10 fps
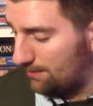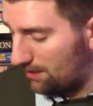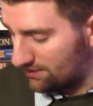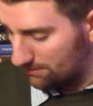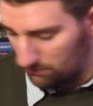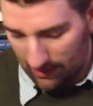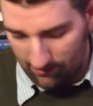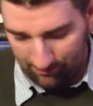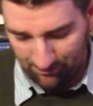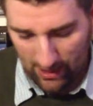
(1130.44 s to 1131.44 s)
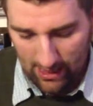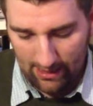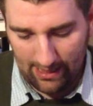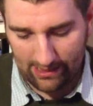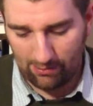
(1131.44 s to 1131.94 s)
basketball game.
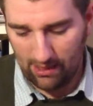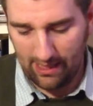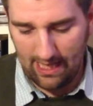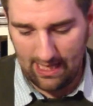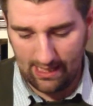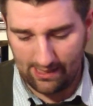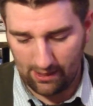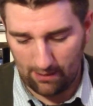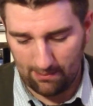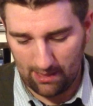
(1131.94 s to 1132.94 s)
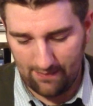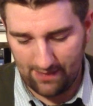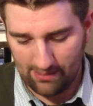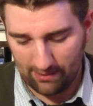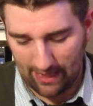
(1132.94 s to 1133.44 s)
Next one is, I believe
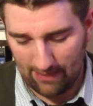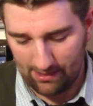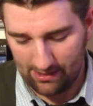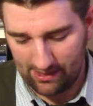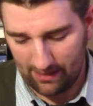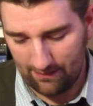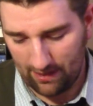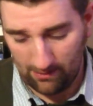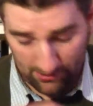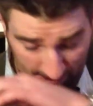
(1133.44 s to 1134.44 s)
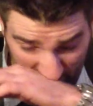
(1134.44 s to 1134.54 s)
this one came in the same thing, I'm not